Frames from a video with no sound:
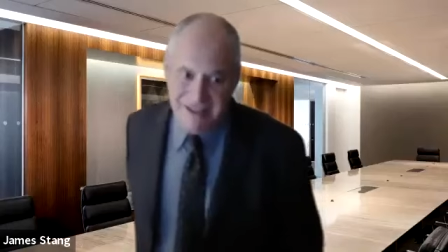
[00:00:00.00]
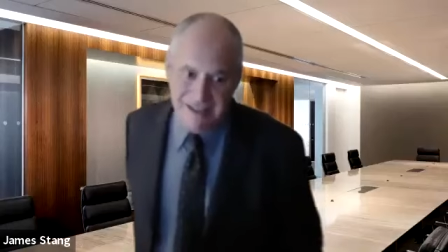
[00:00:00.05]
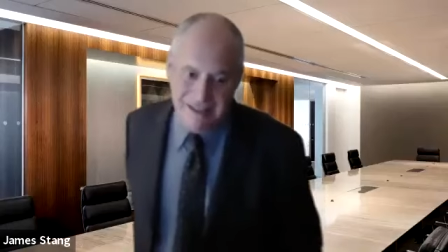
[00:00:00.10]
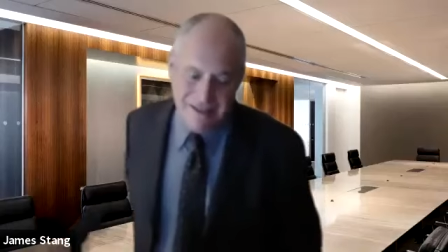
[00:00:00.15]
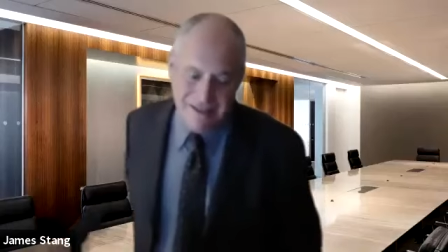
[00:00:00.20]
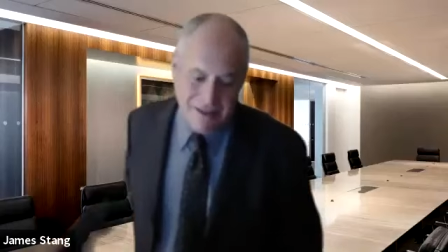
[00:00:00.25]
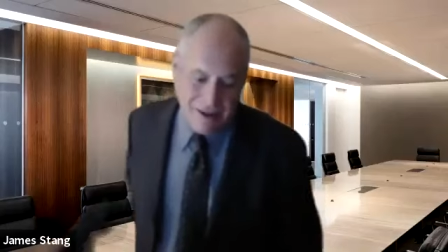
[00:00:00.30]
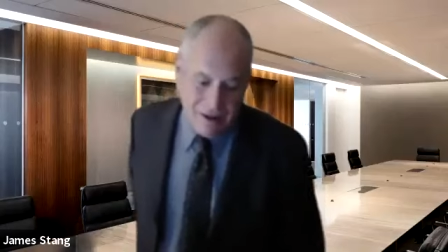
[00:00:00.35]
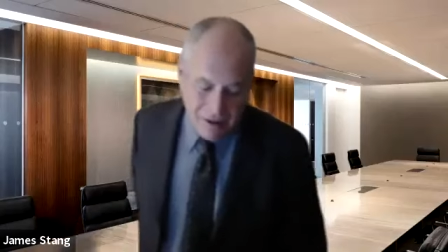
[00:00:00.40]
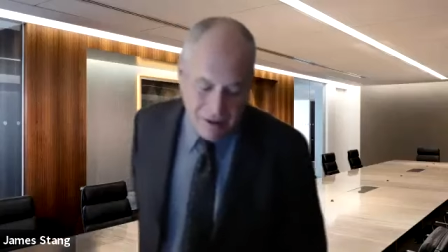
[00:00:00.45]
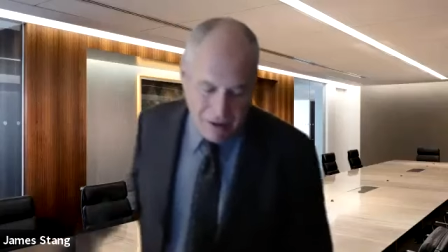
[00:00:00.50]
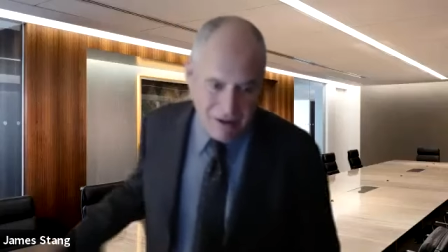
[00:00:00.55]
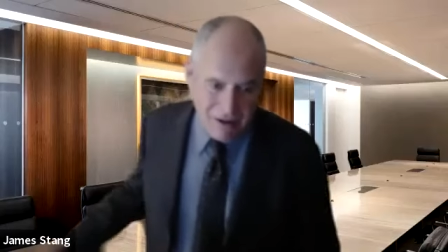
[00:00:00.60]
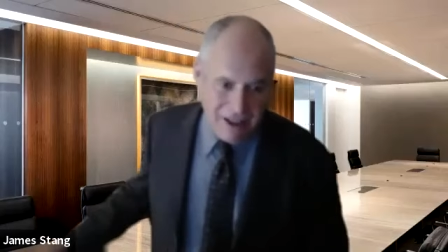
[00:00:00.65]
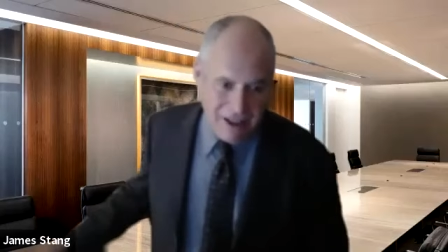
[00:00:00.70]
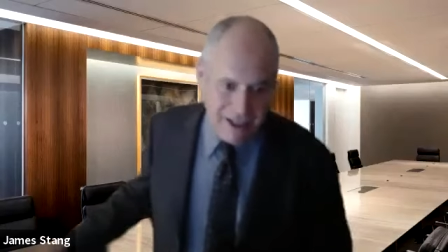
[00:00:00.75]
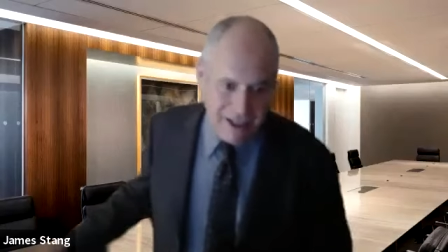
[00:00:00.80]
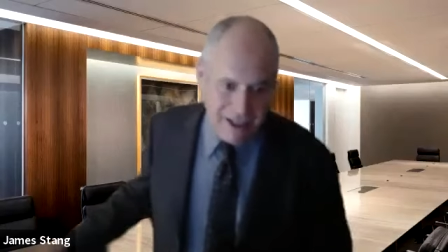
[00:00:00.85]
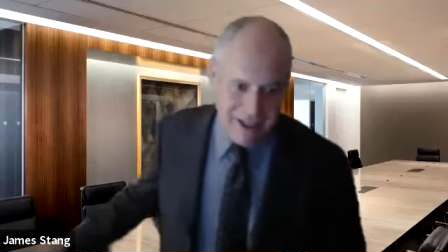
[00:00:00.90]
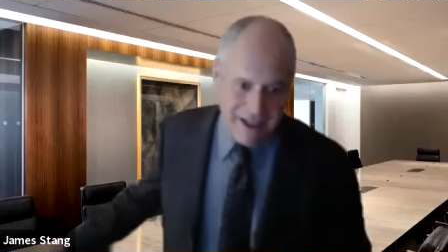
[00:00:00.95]
is
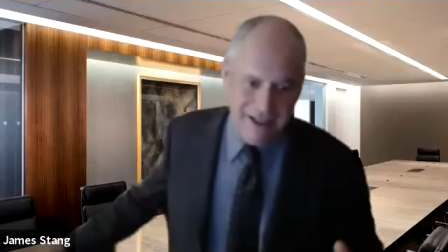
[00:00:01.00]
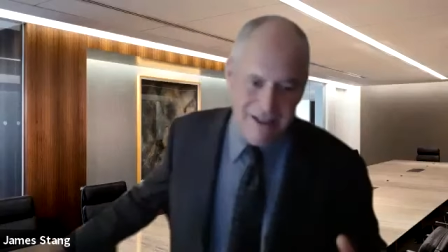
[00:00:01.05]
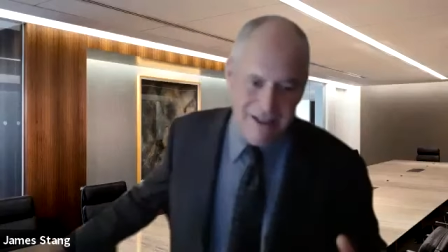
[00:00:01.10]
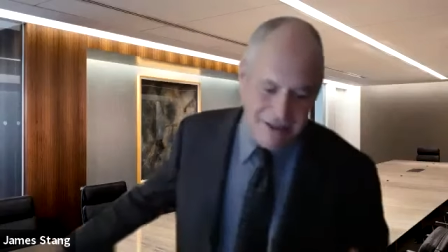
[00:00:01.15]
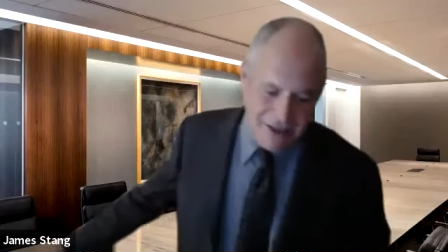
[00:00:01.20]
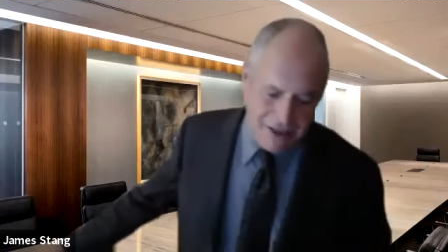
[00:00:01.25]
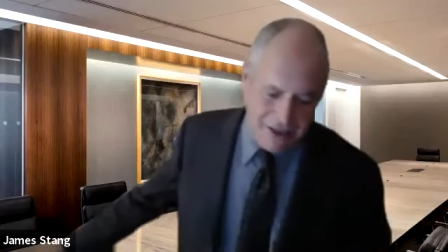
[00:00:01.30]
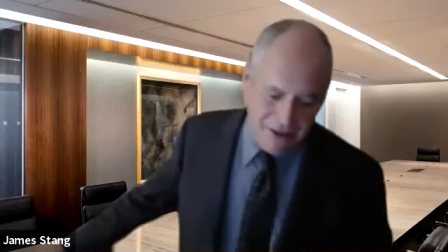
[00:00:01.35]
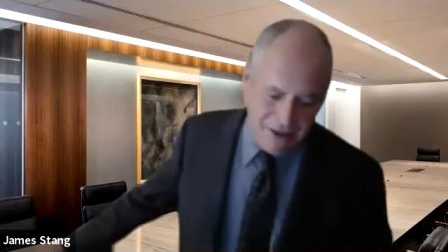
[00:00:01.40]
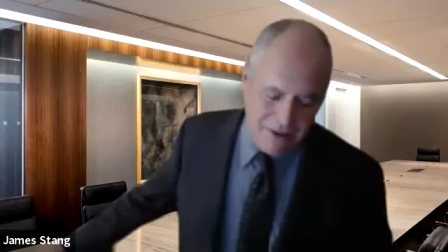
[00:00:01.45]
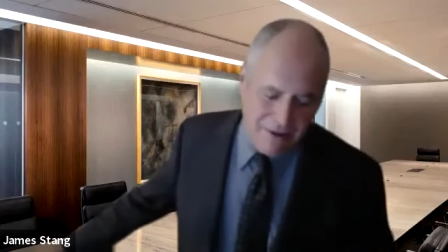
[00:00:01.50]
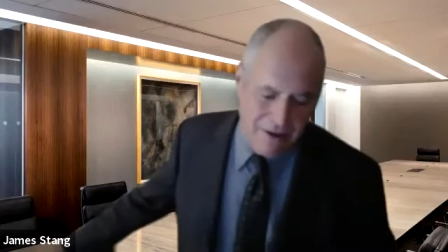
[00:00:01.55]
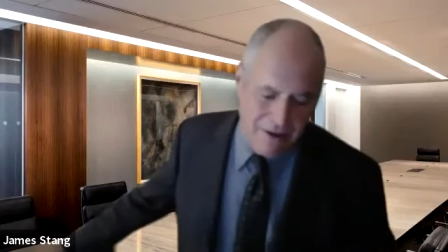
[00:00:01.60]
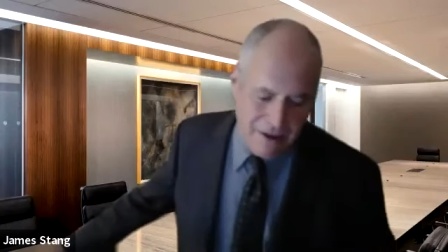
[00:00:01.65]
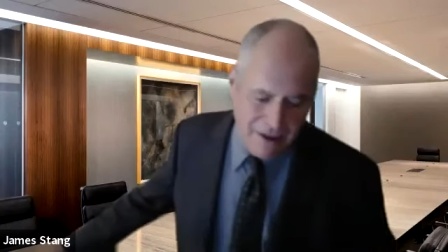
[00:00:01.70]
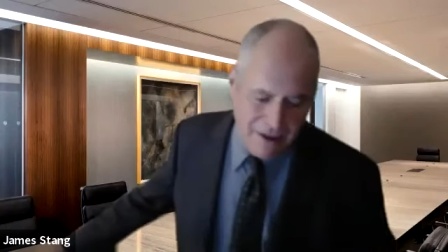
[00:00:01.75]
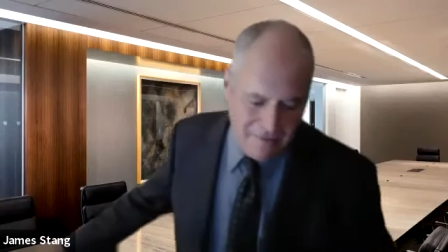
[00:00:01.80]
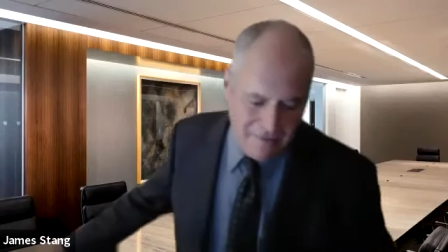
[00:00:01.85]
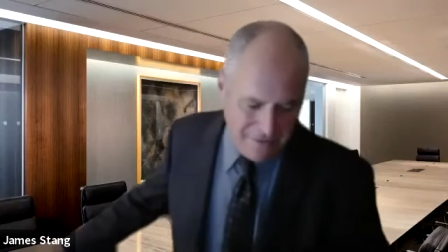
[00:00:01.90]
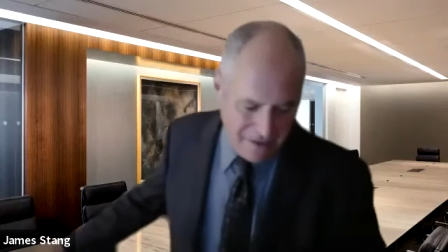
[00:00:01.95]
all leading to